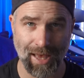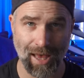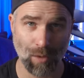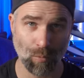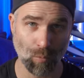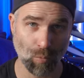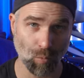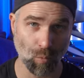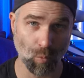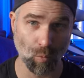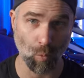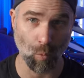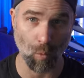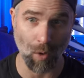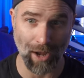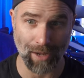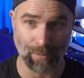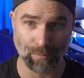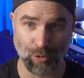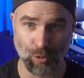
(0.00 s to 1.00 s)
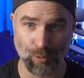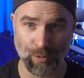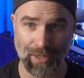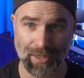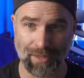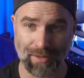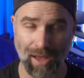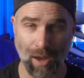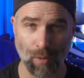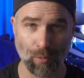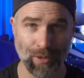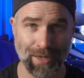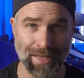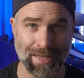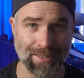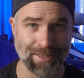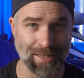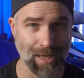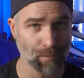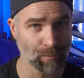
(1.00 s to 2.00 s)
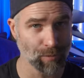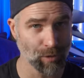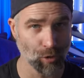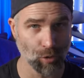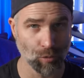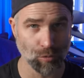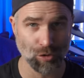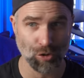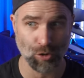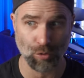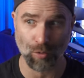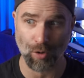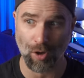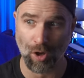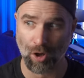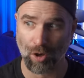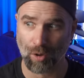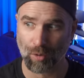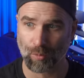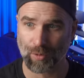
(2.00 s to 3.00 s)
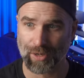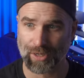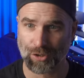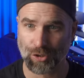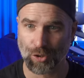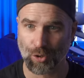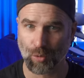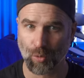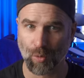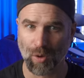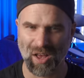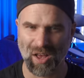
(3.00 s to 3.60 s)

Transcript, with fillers: and why I'm doing it, I will link down below to a video,